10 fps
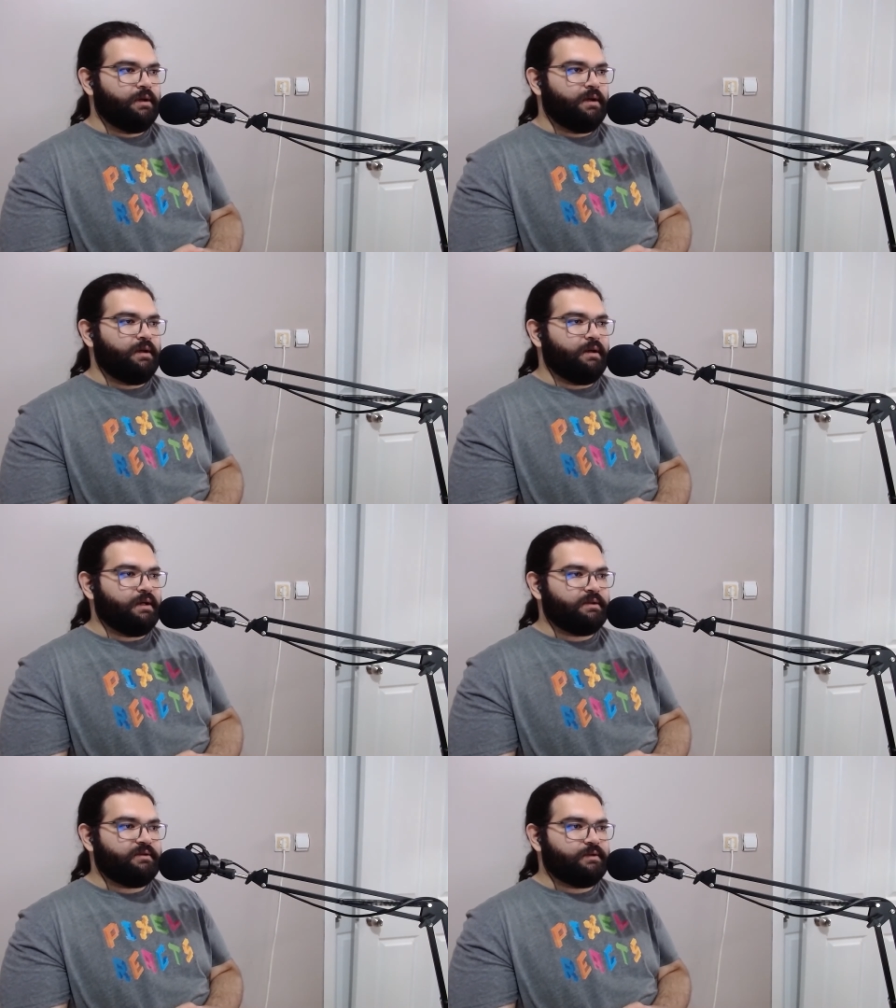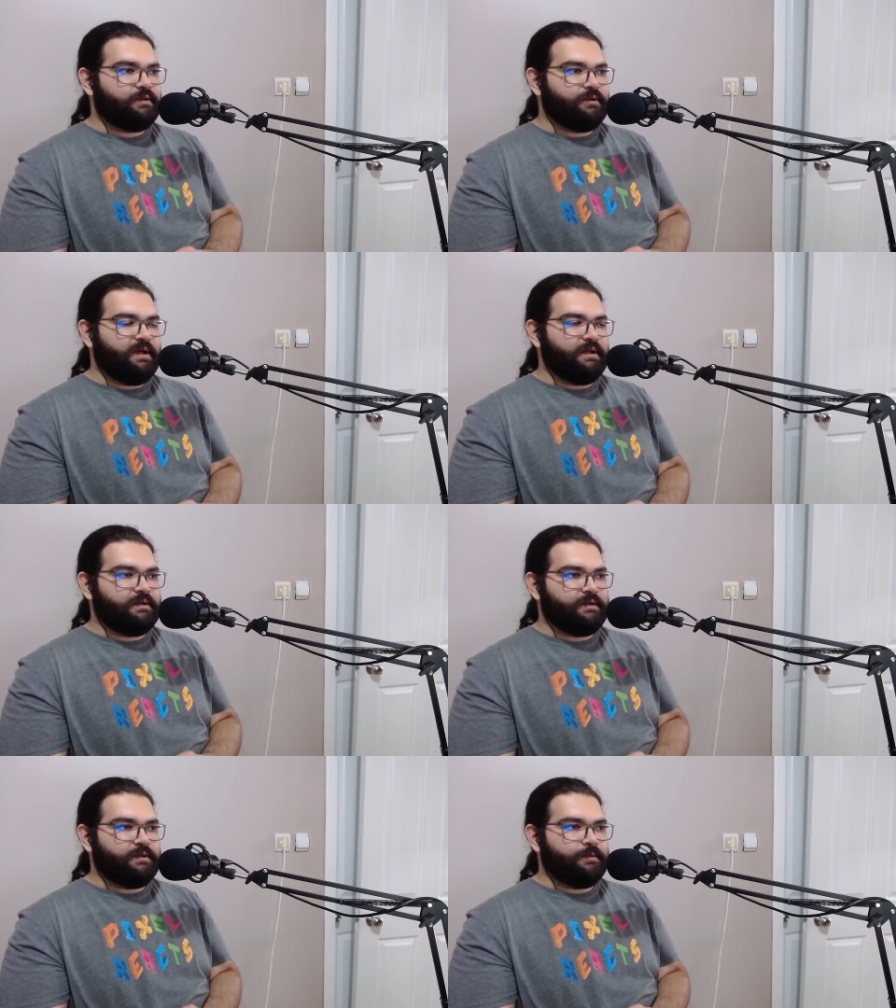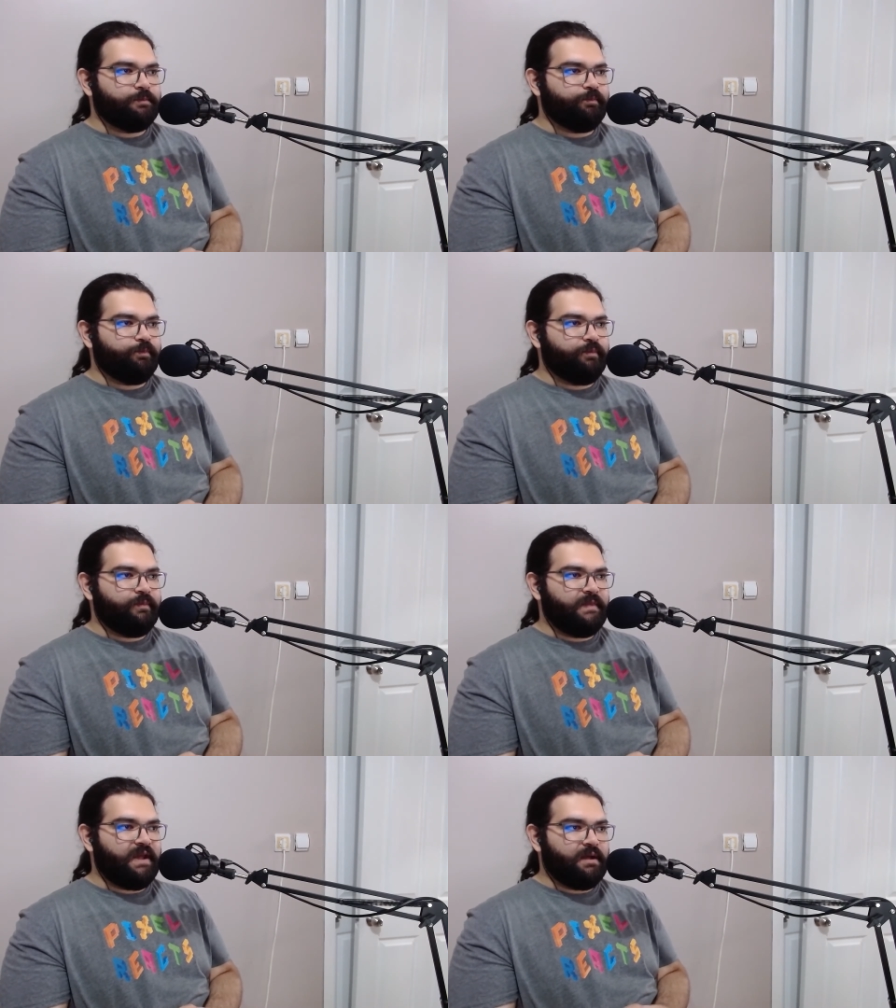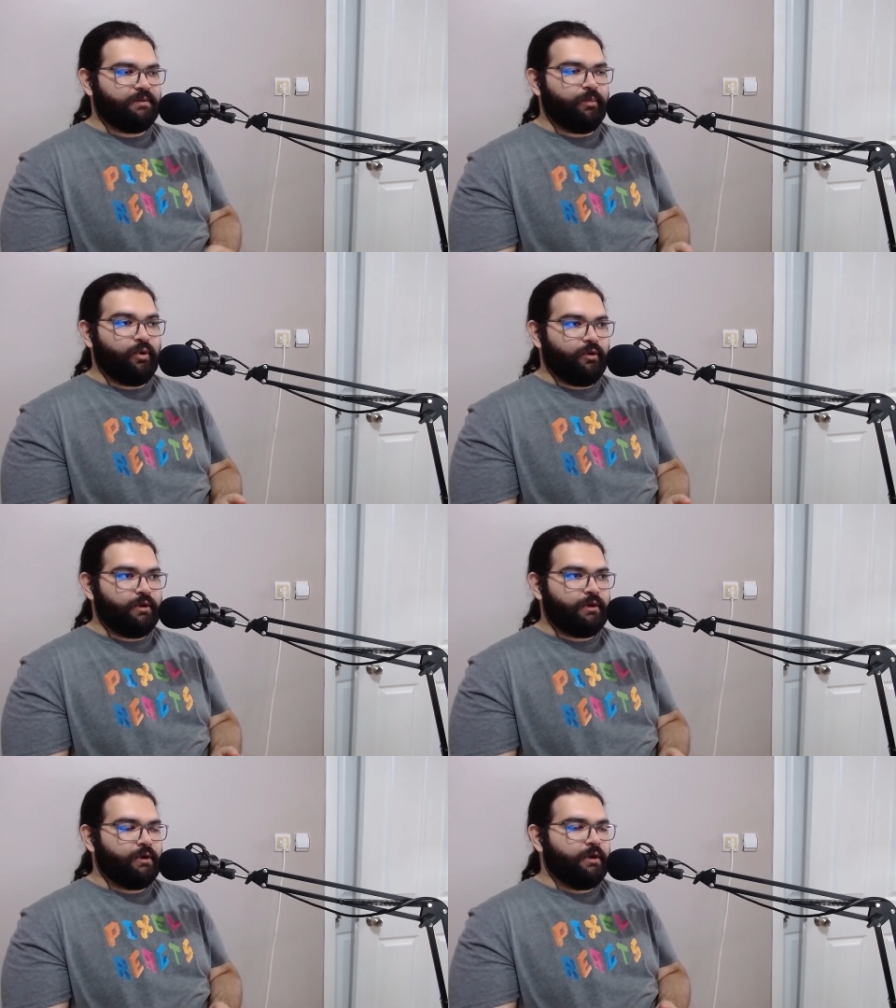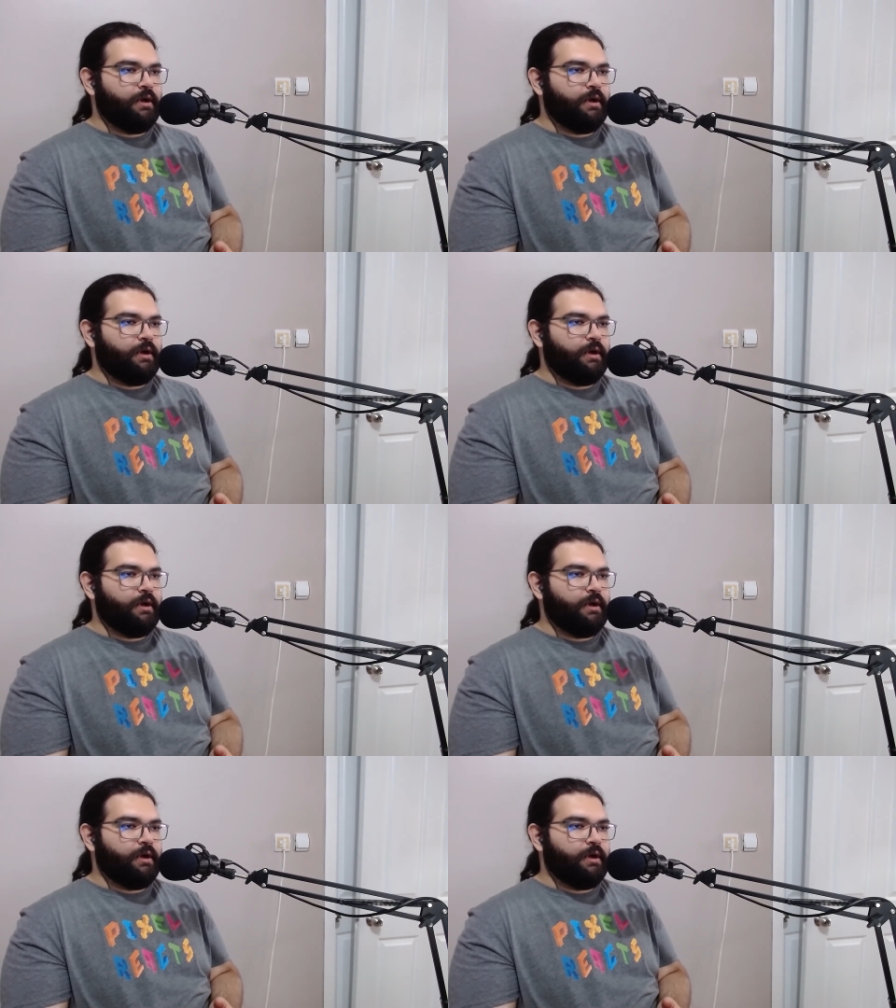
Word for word: around that dead boy.